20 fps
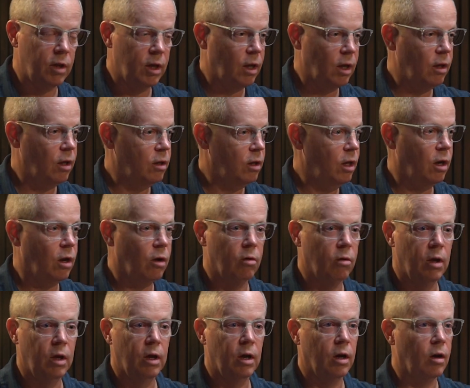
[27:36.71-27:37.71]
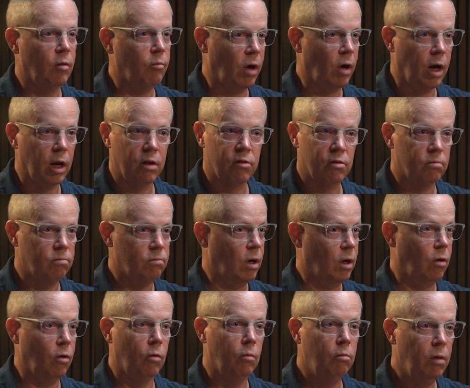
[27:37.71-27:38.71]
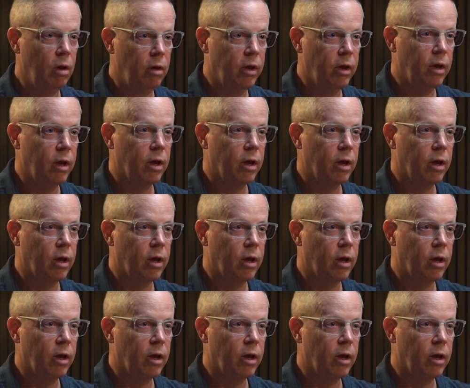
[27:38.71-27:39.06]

in a modest home